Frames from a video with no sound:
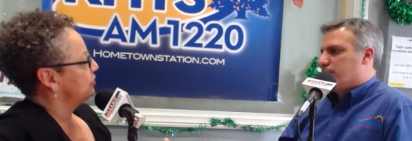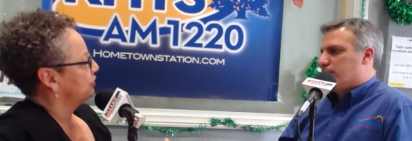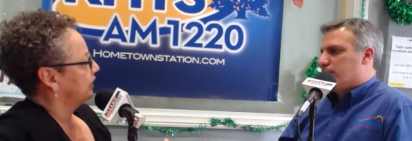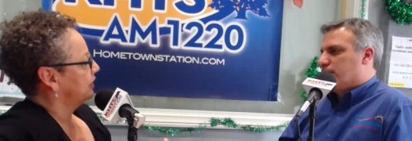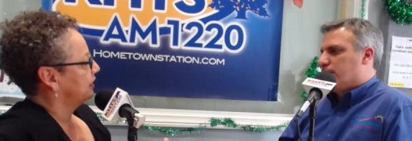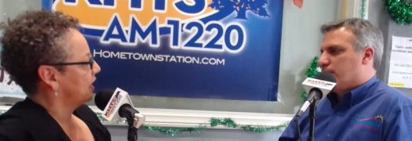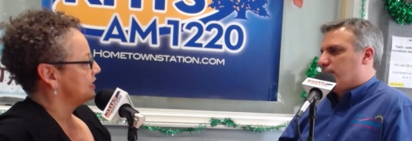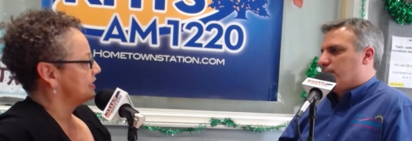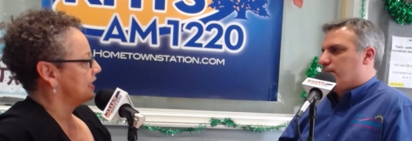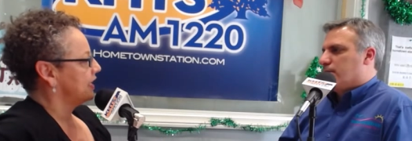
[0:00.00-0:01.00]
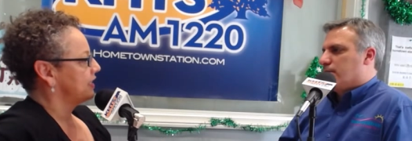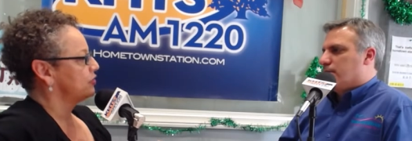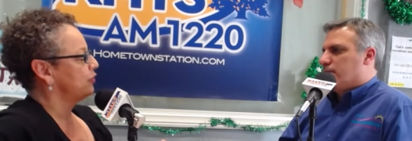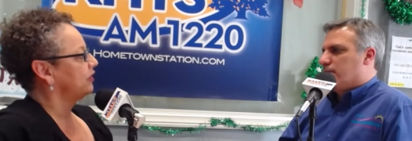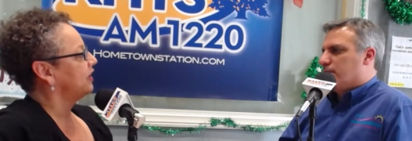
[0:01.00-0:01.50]
Speaker 1: it. I say it's
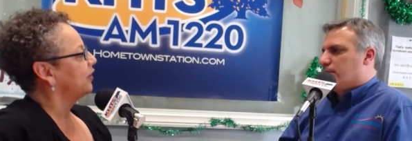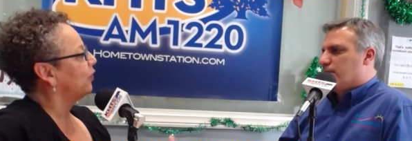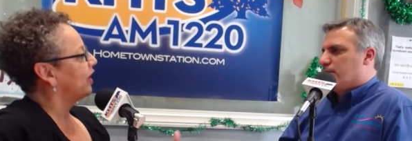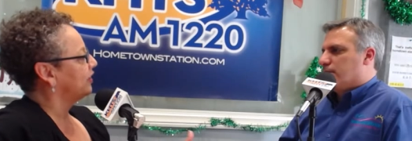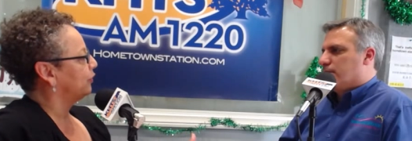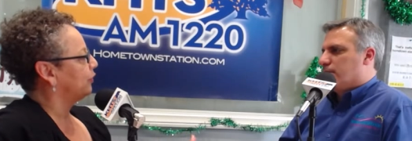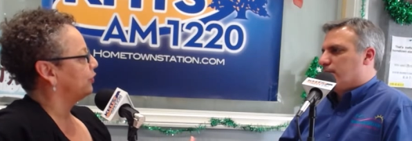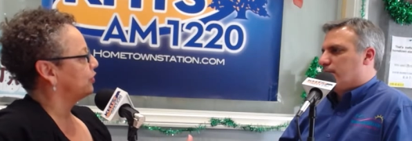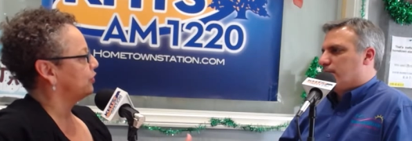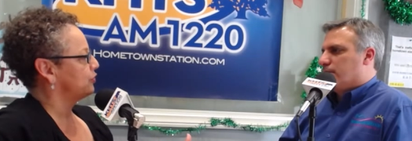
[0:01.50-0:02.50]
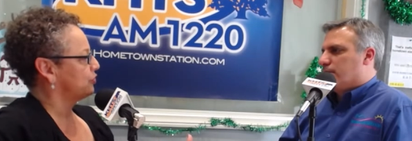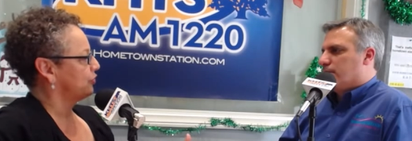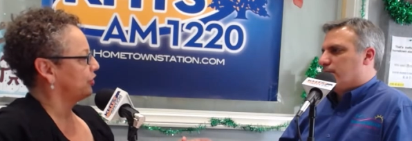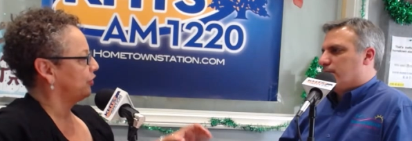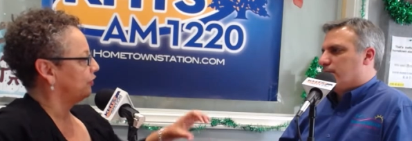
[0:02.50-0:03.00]
sort of like riding a roller coaster.
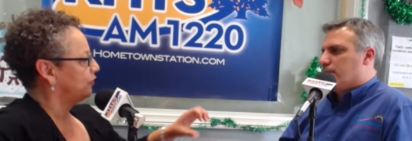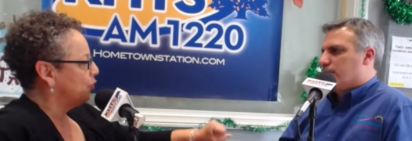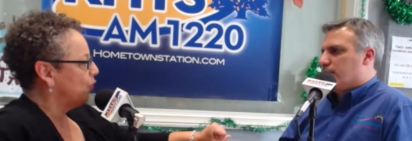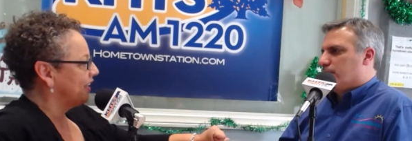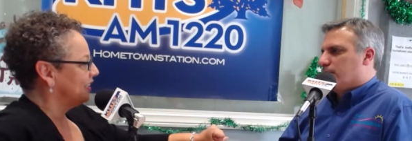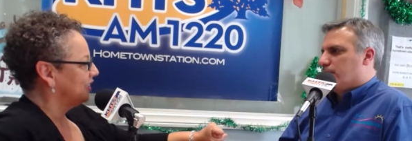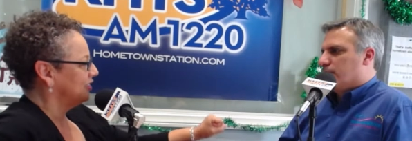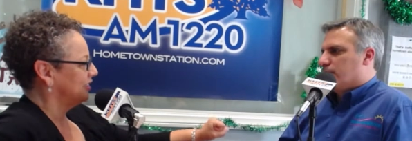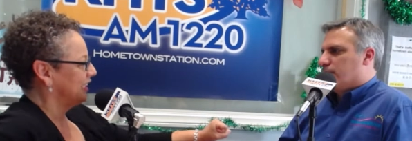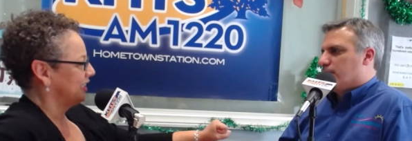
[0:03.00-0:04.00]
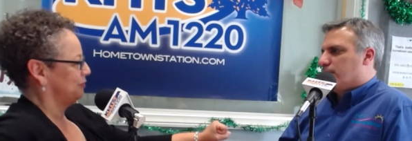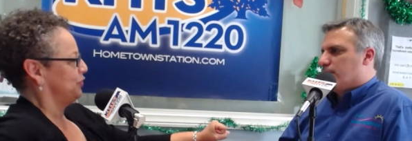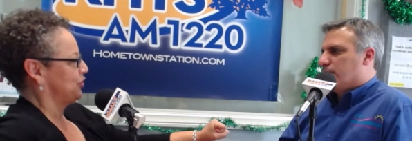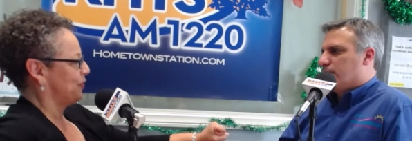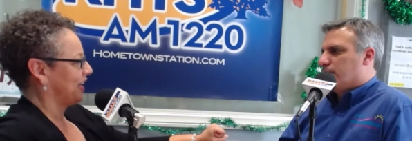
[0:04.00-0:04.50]
You know, if you white knuckle it and
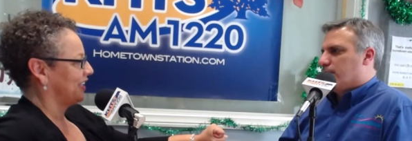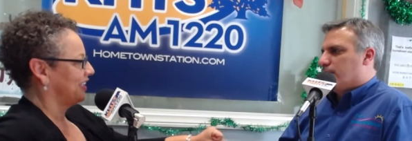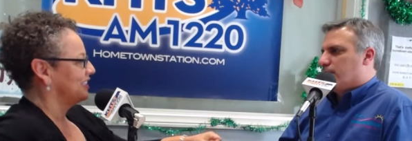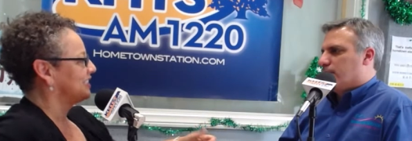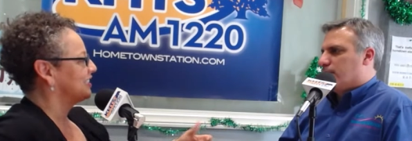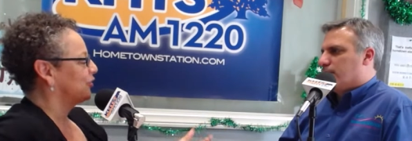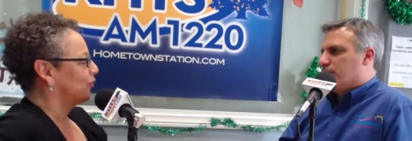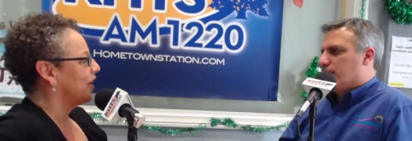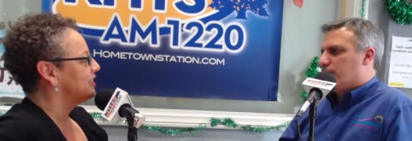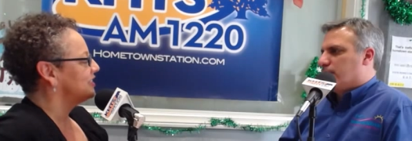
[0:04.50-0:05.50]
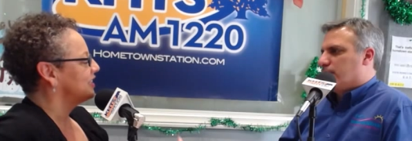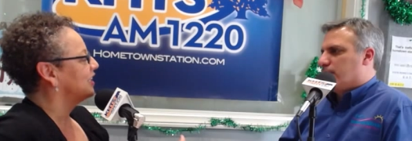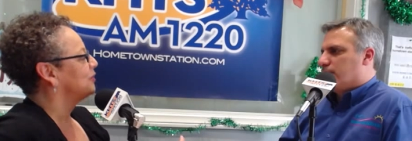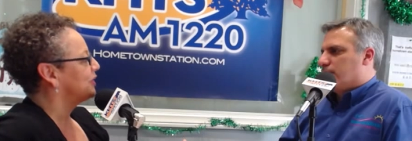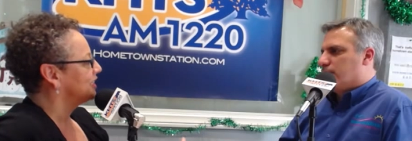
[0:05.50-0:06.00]
push back against it, the ride's not going
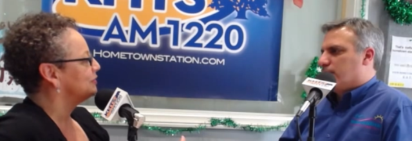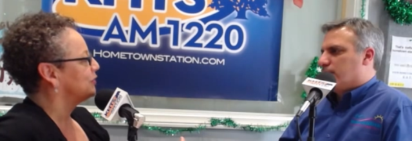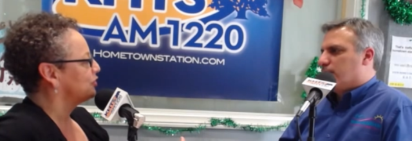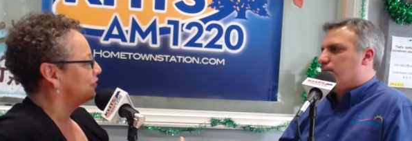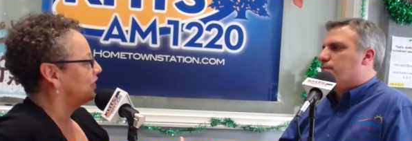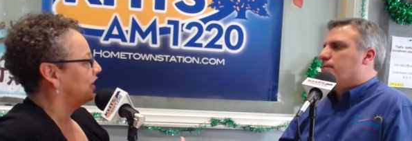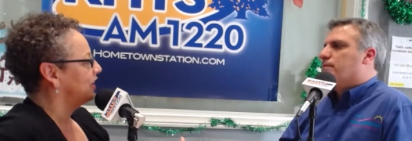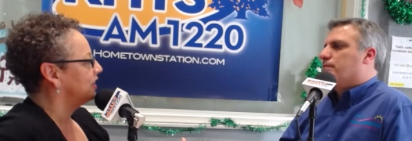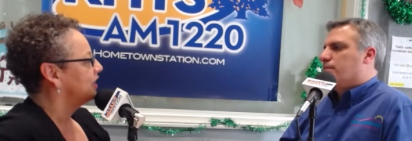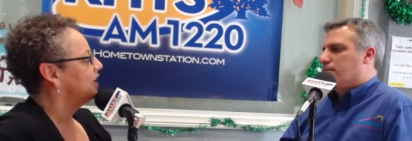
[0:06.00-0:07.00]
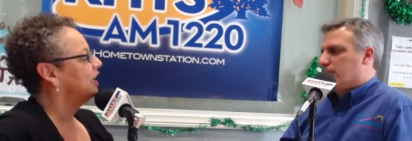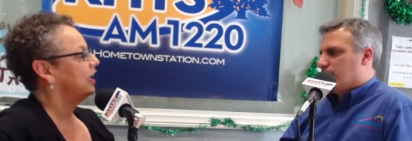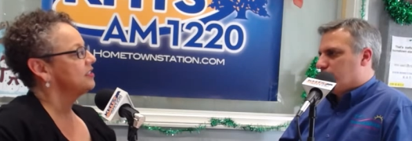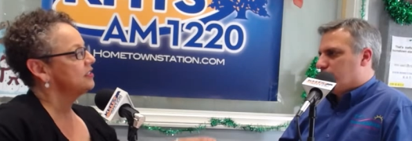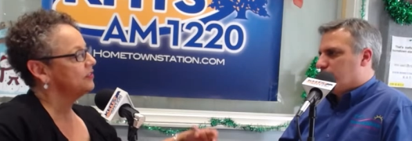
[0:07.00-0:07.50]
to be as much fun
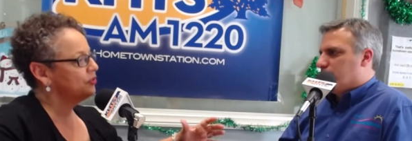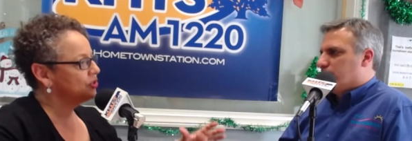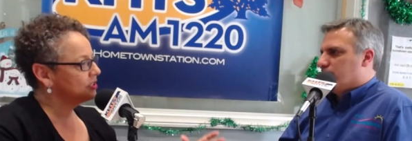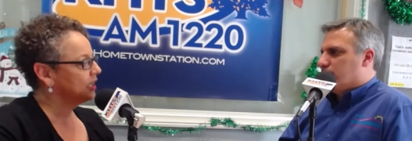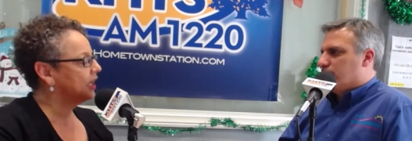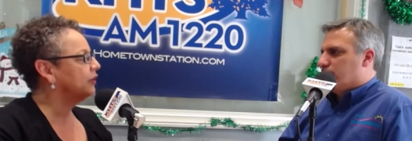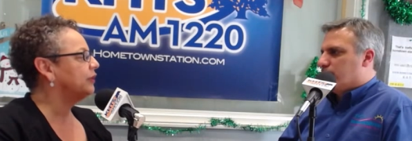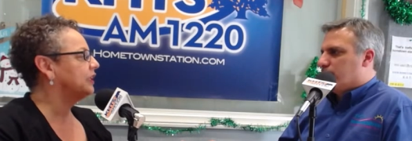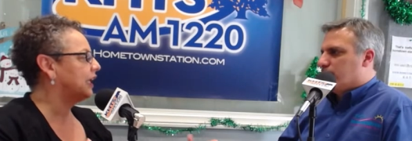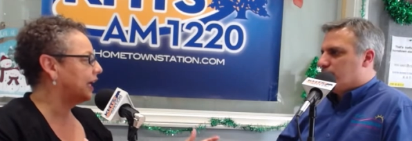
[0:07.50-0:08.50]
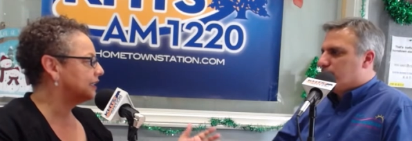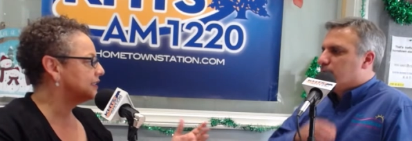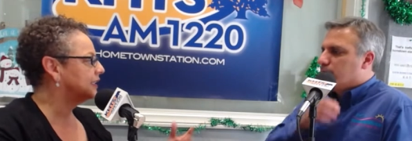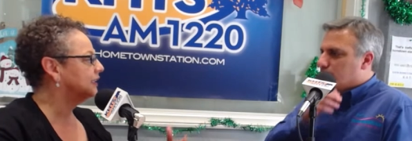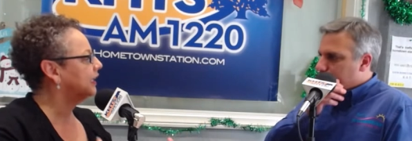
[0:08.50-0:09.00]
as if you just kind of relax
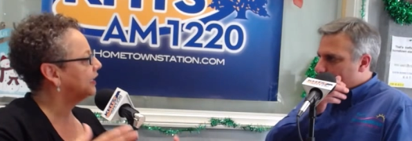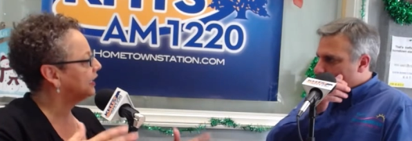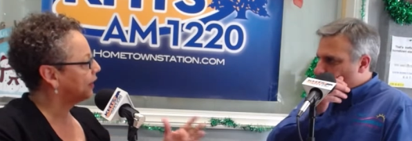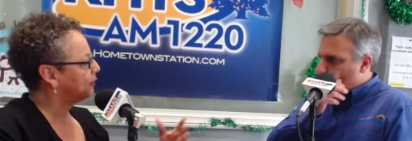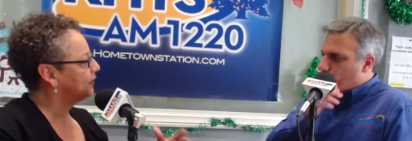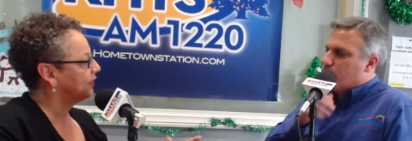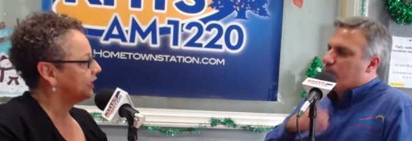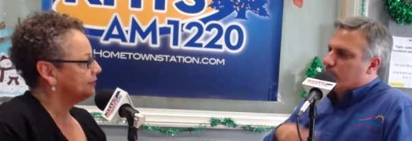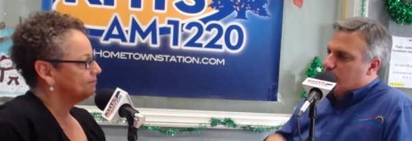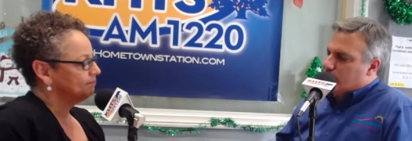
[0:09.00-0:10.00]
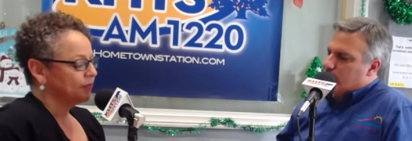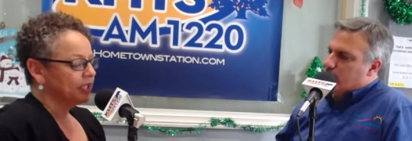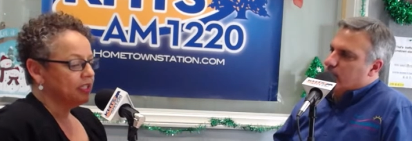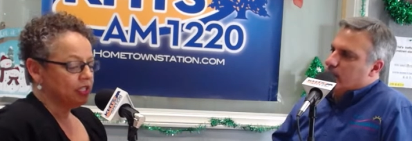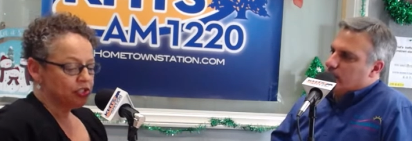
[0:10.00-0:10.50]
and let it happen, right?
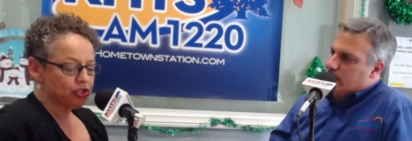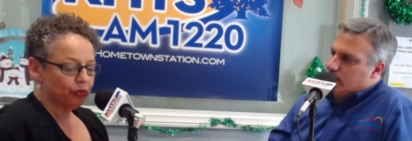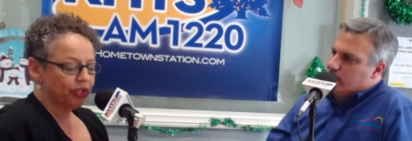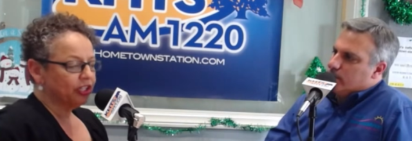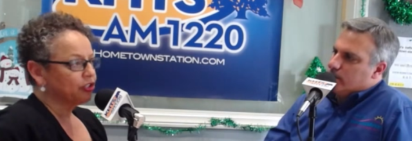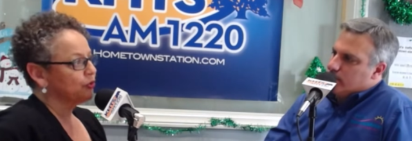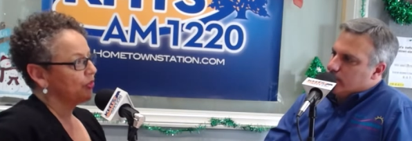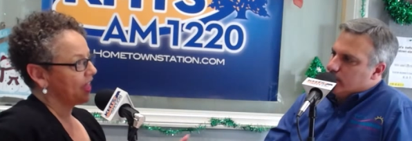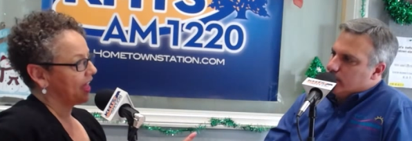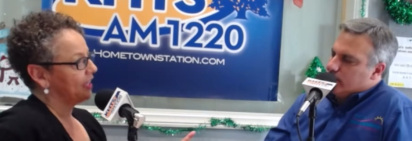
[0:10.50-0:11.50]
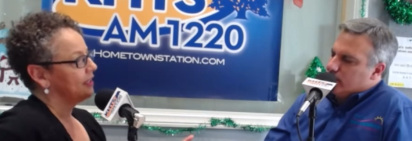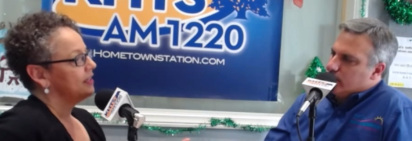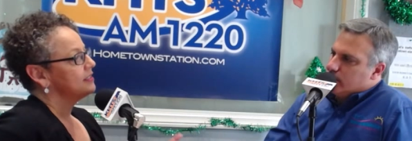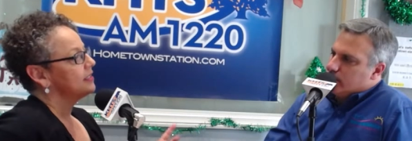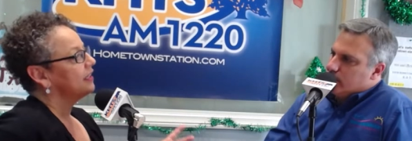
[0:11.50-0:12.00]
So we're going to do that.
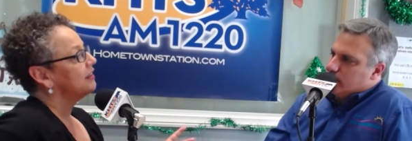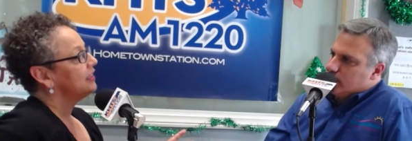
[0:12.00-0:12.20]
Second thing